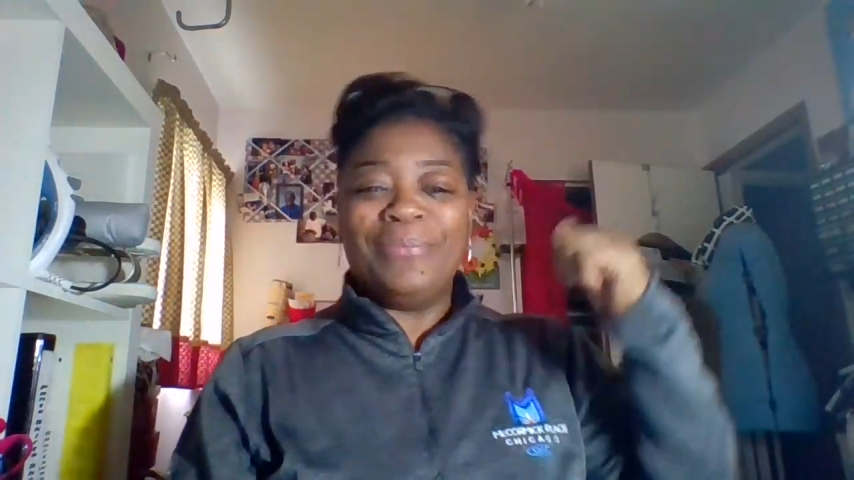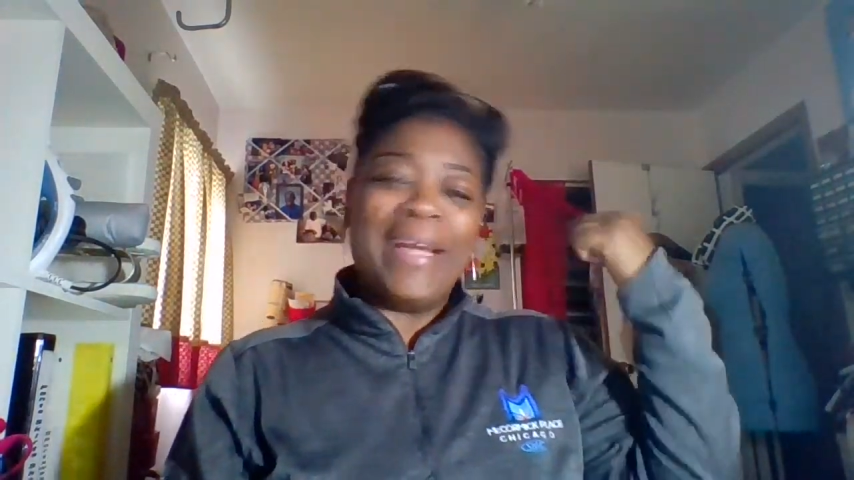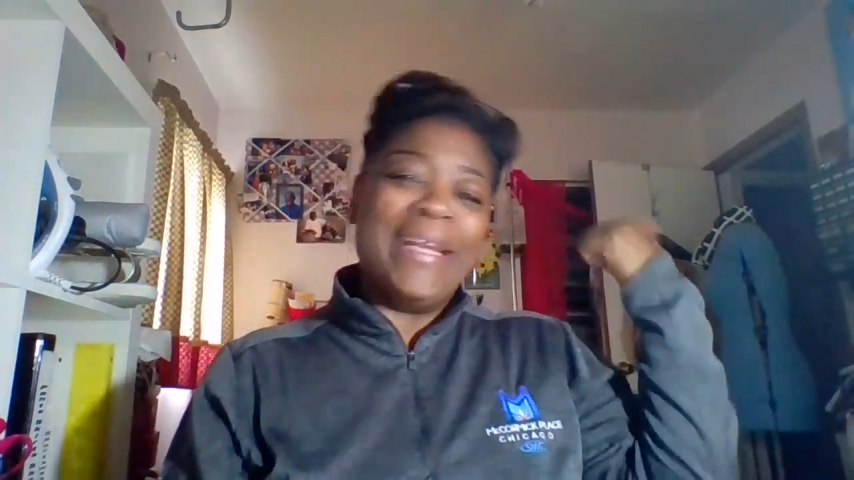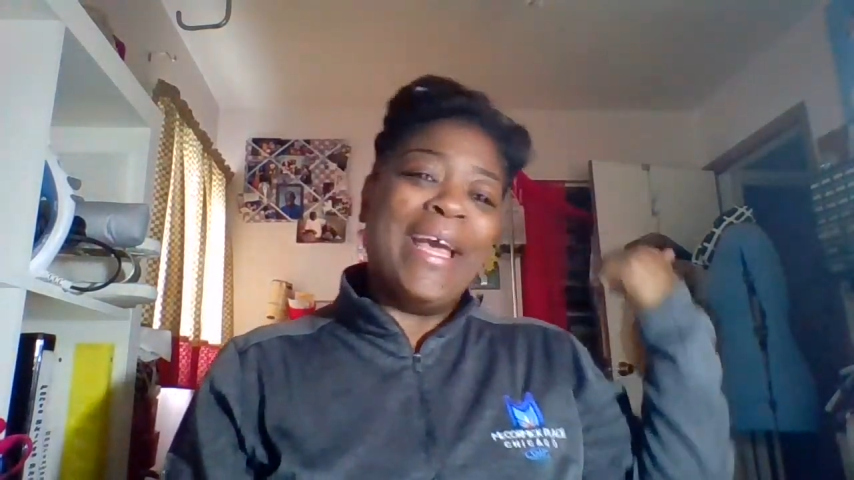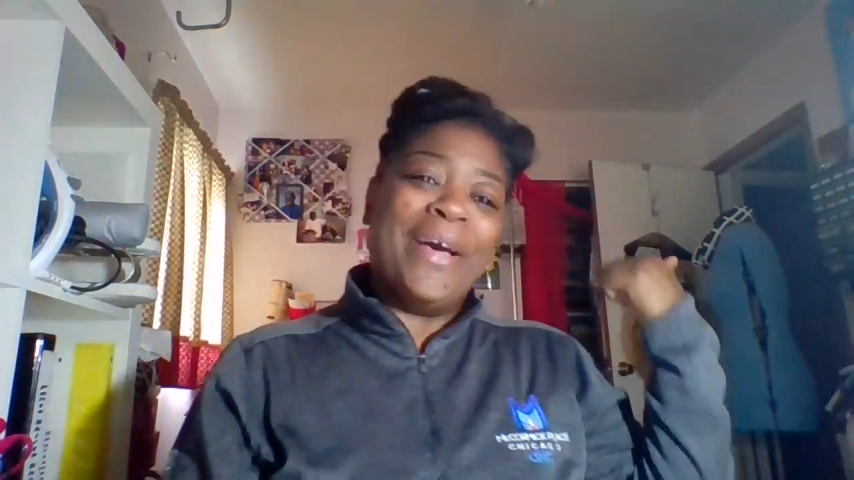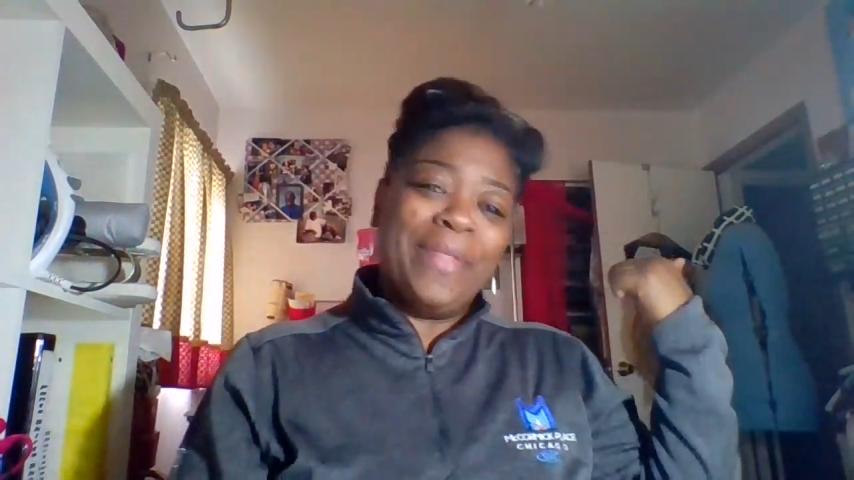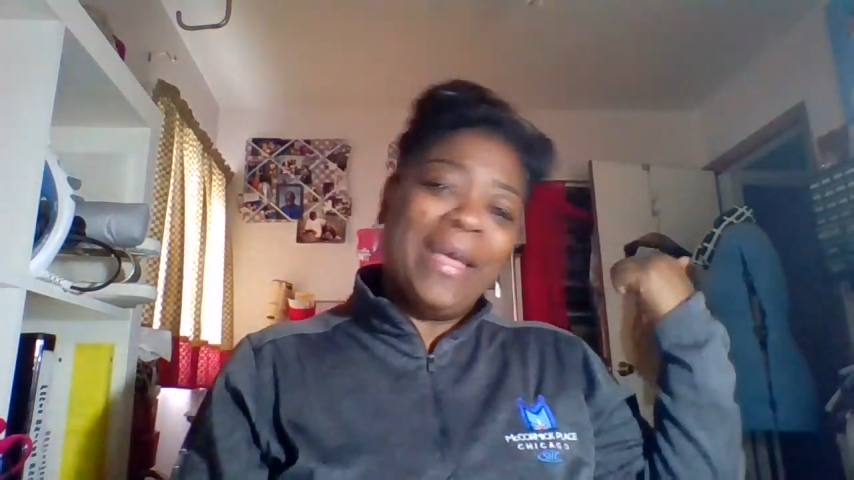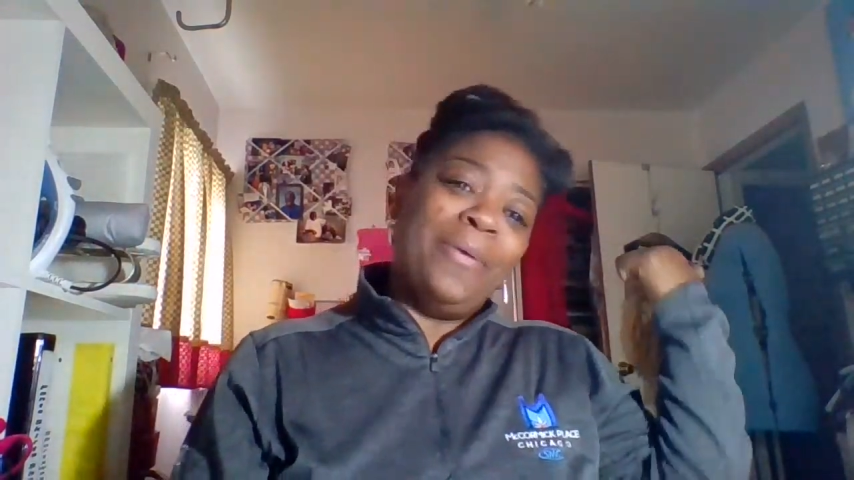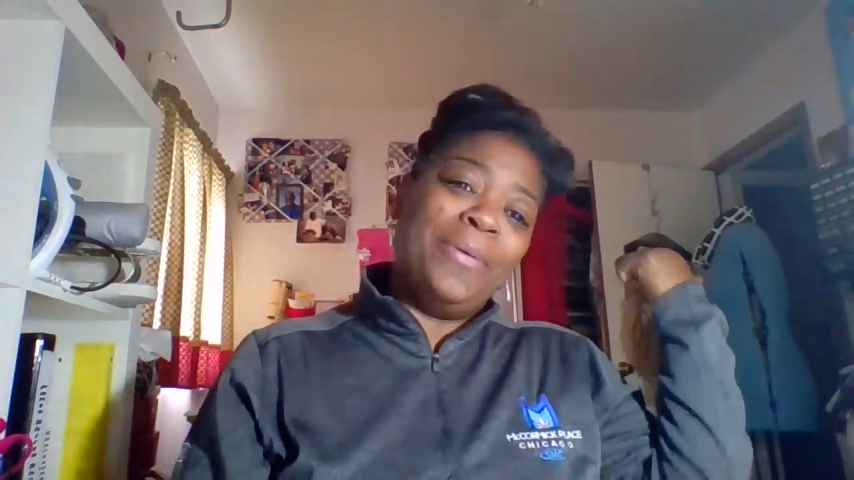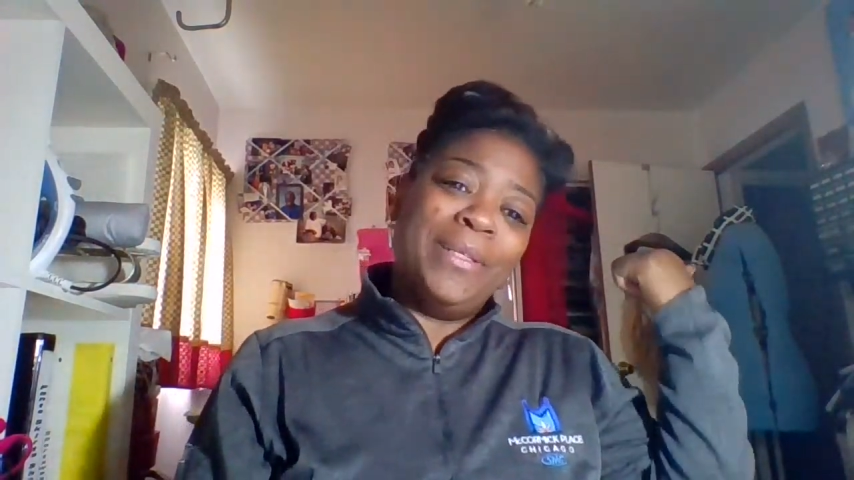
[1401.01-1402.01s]
Right now,
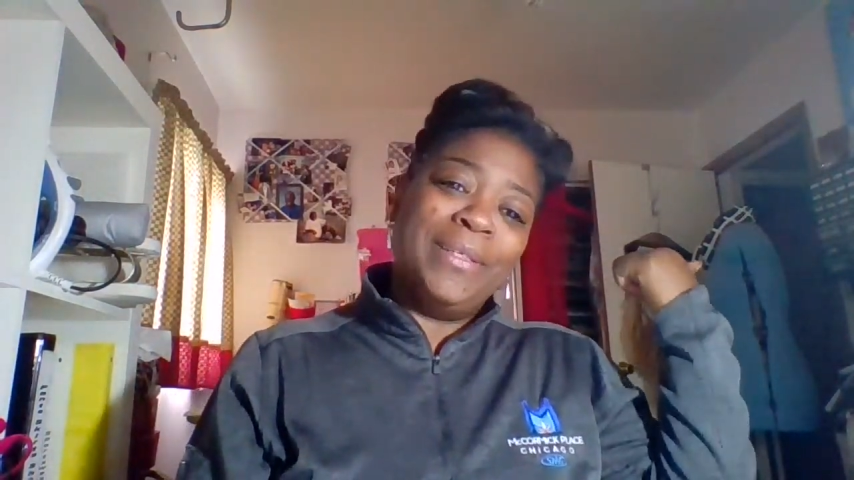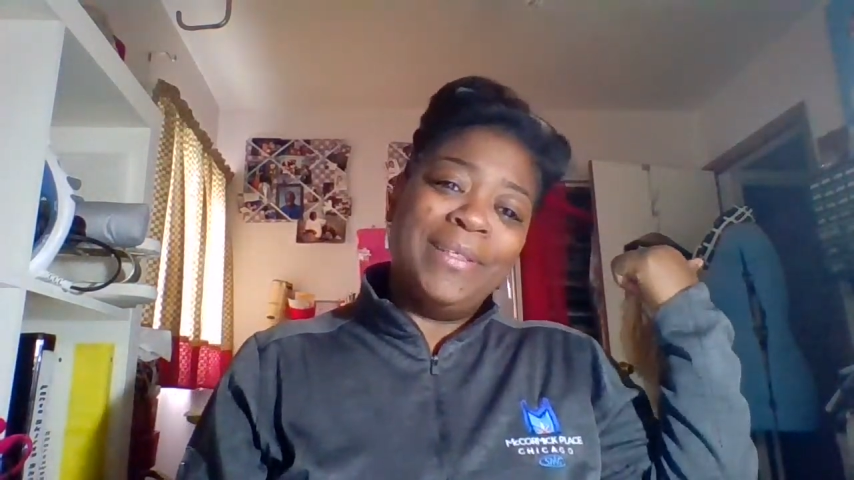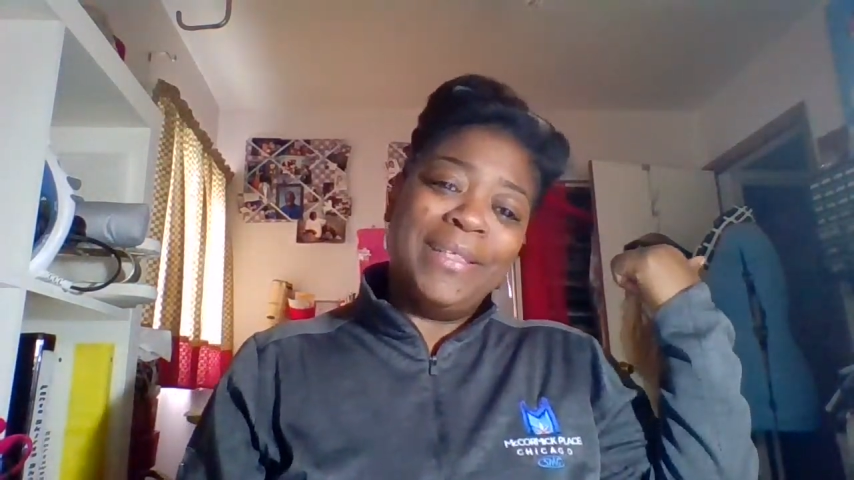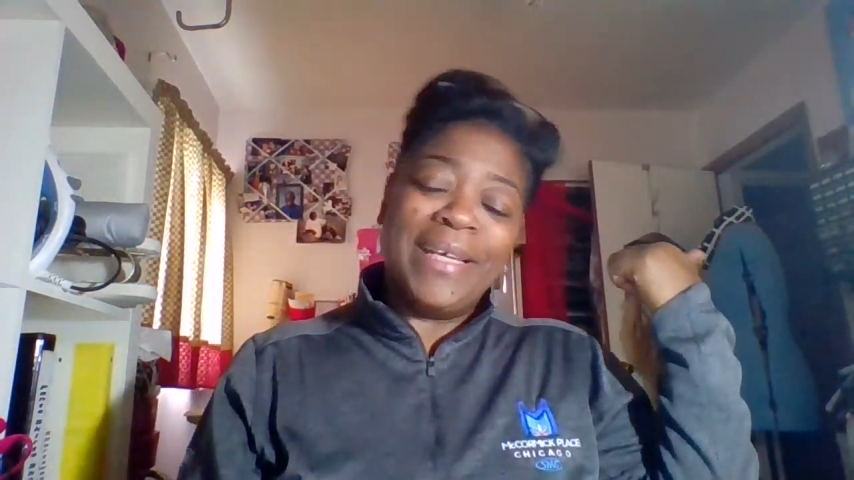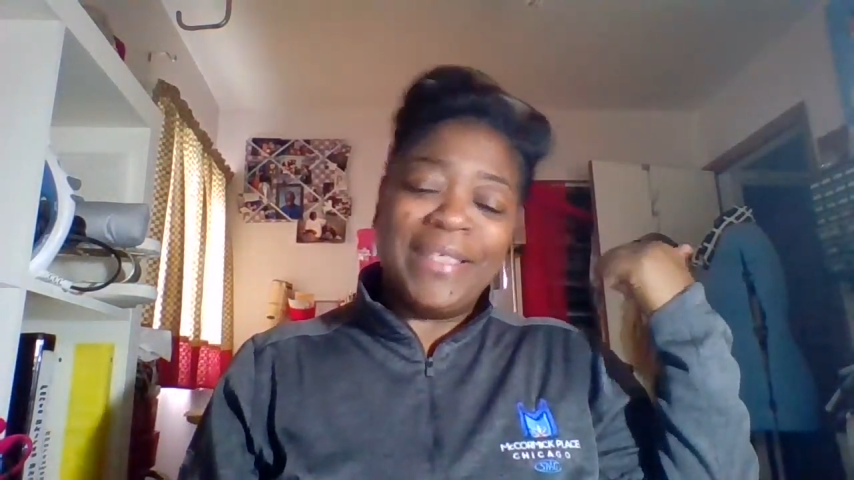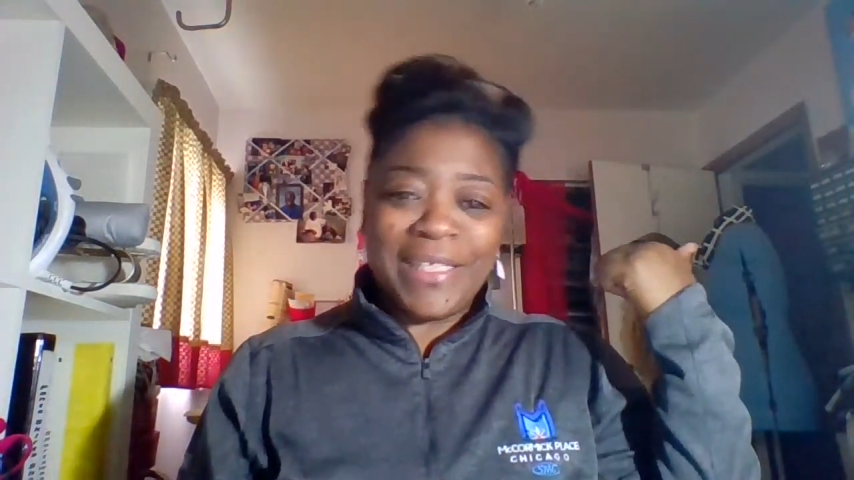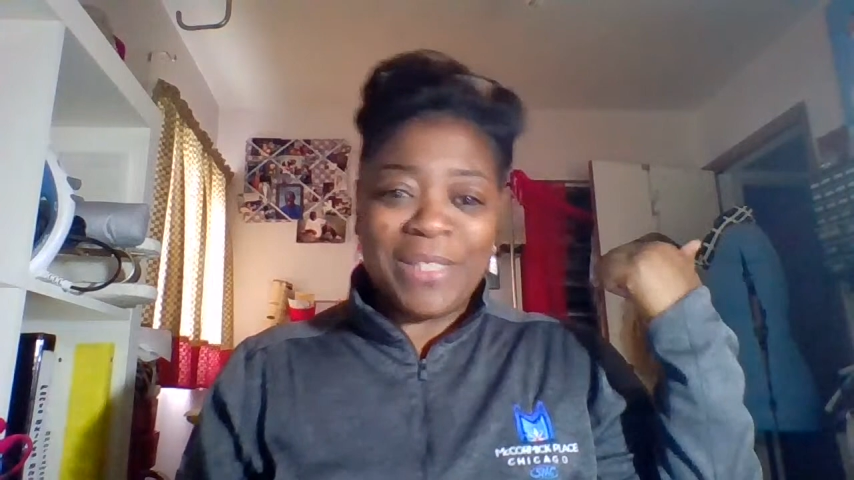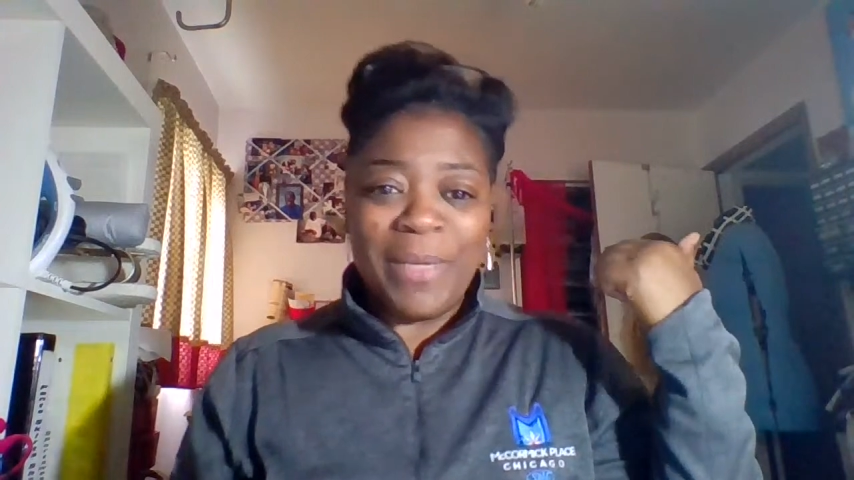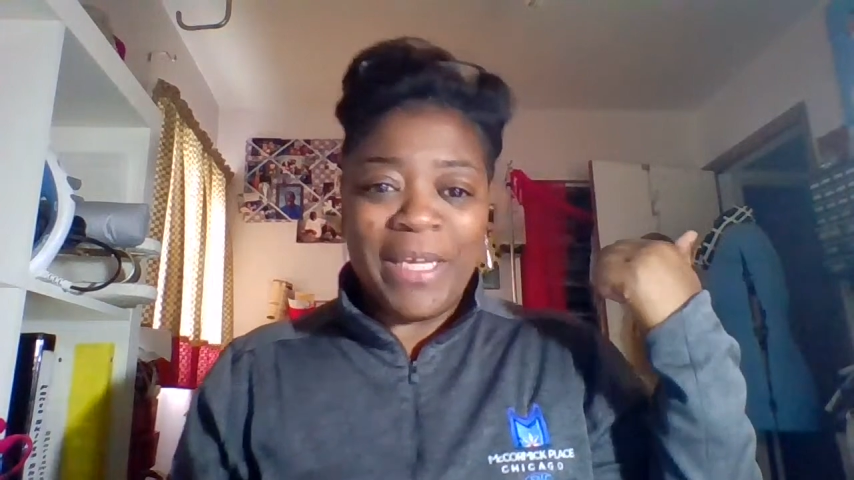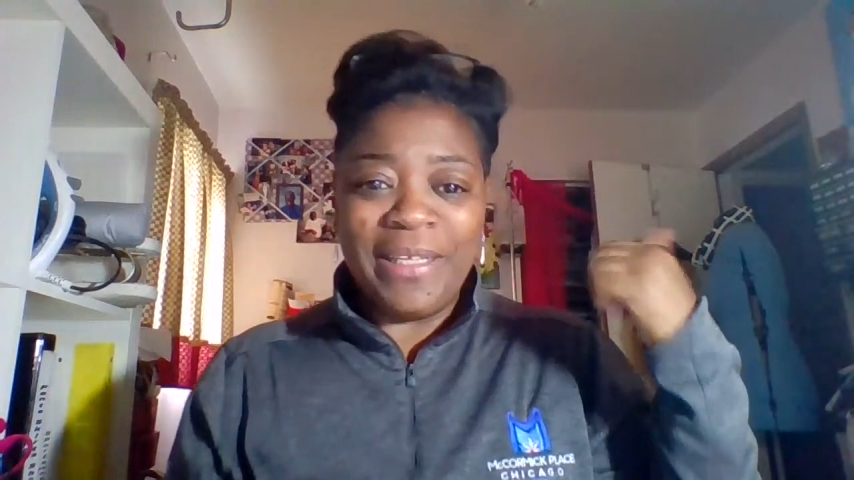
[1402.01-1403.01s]
that one that I
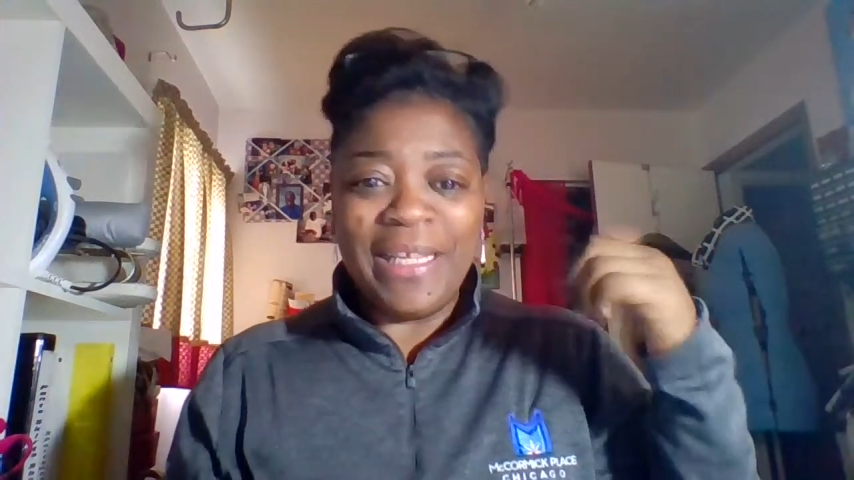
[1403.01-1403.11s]
just made,